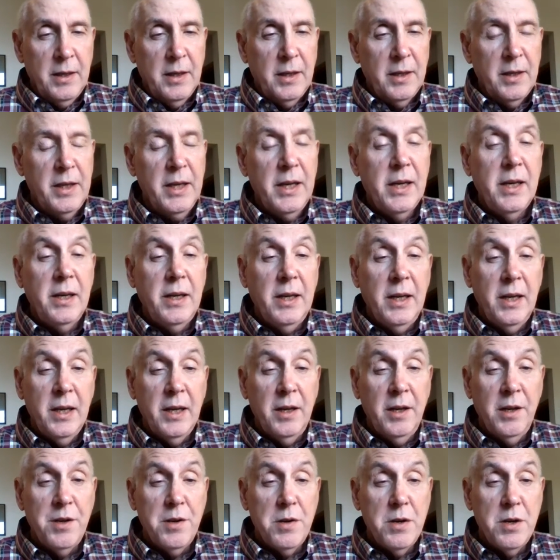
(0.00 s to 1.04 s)
Then
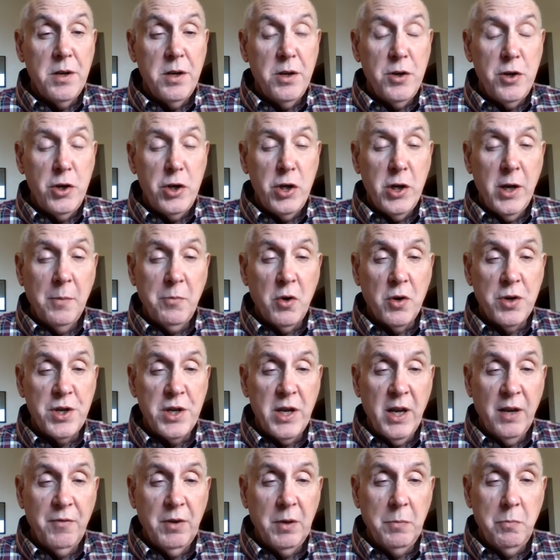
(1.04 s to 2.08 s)
in chapter
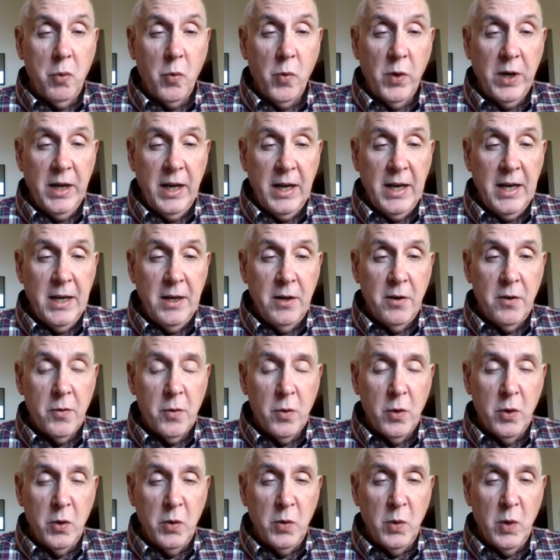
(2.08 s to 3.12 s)
7.8
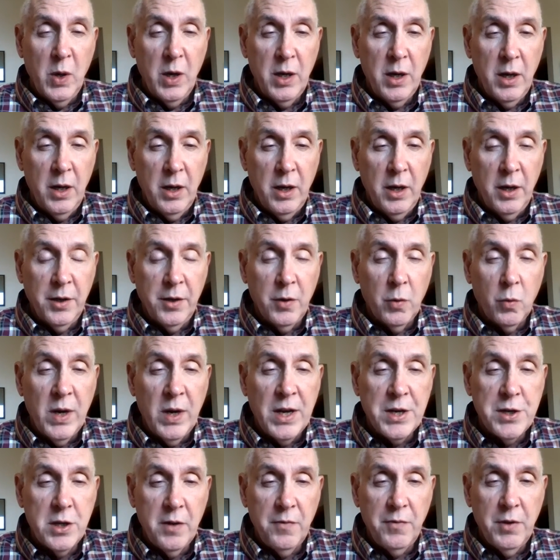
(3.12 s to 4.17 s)
through the
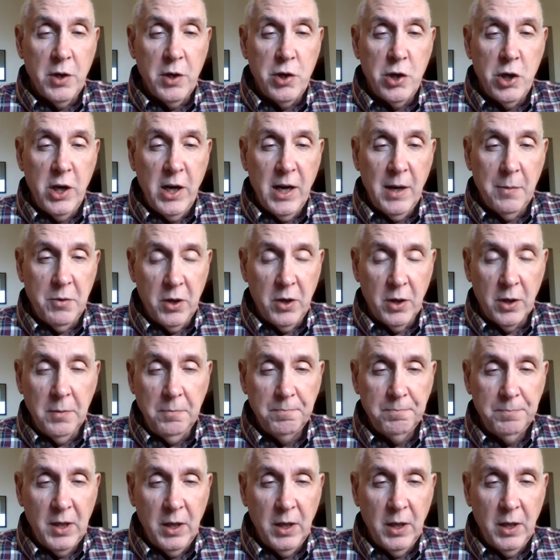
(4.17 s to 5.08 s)
rest of the chapter,